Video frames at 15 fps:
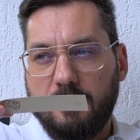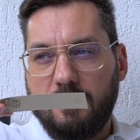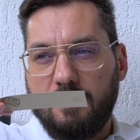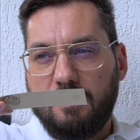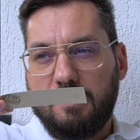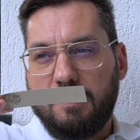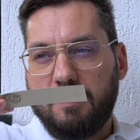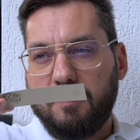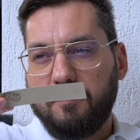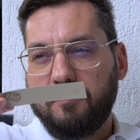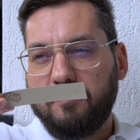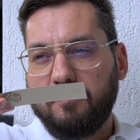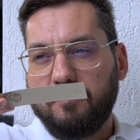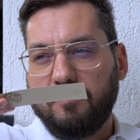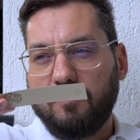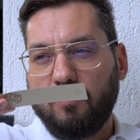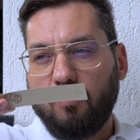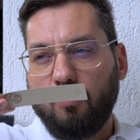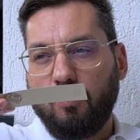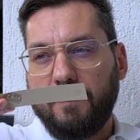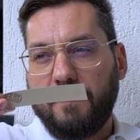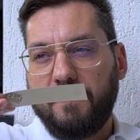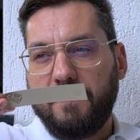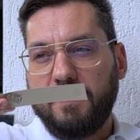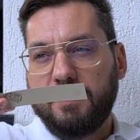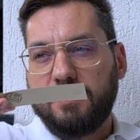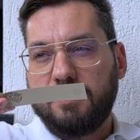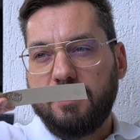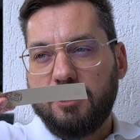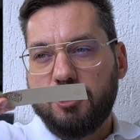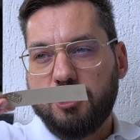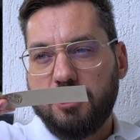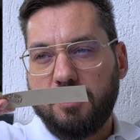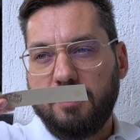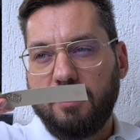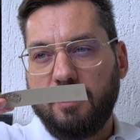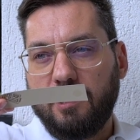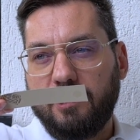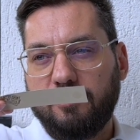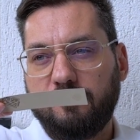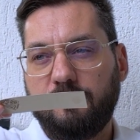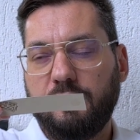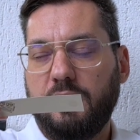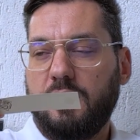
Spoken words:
with the addition of